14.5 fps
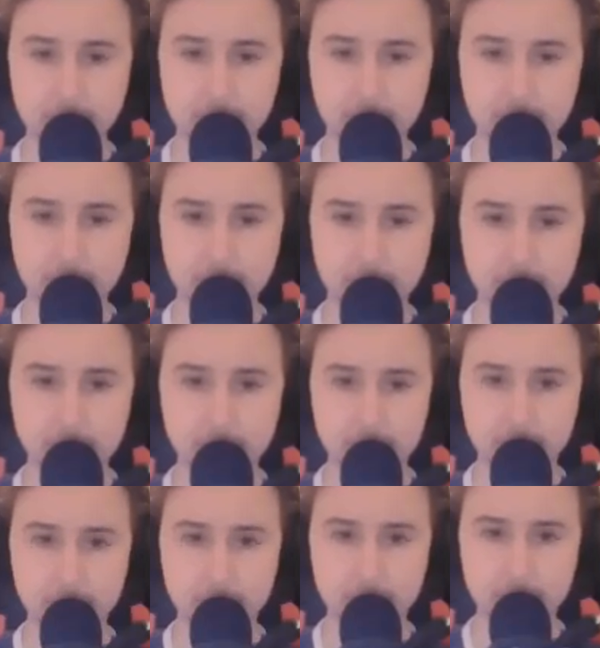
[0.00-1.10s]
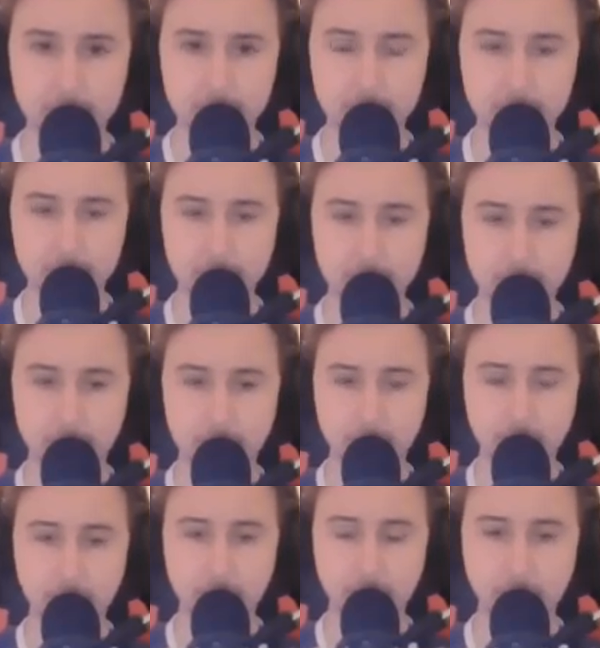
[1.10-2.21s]

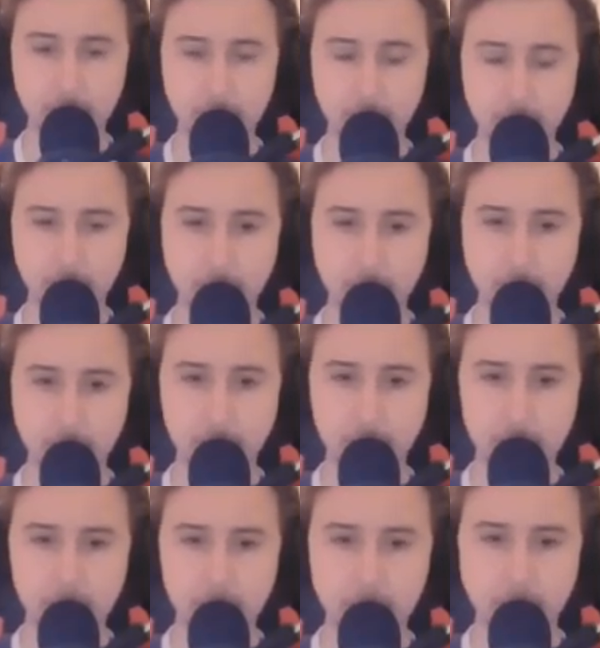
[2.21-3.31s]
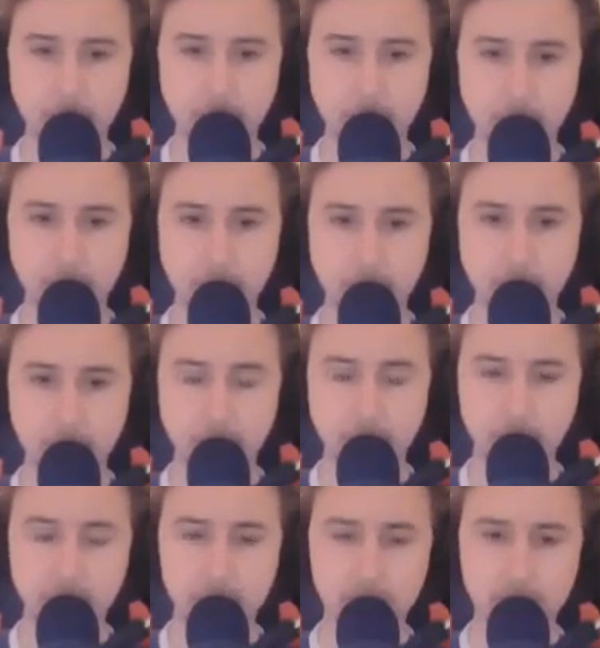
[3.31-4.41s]

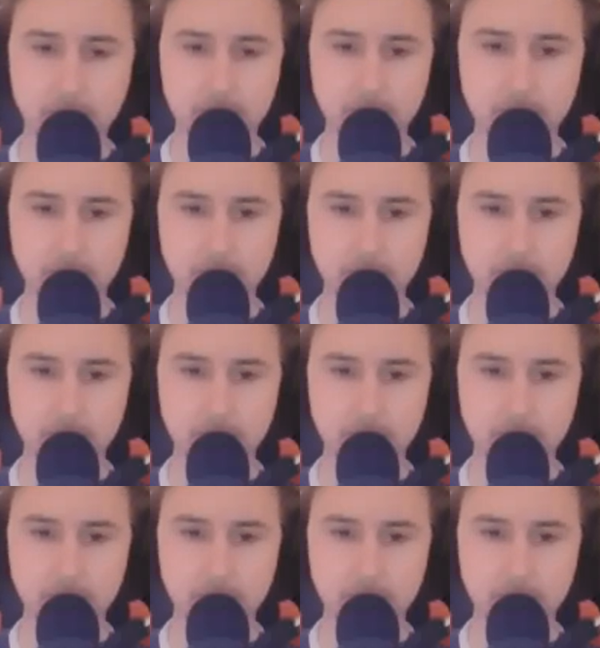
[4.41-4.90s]
This person isn't speaking.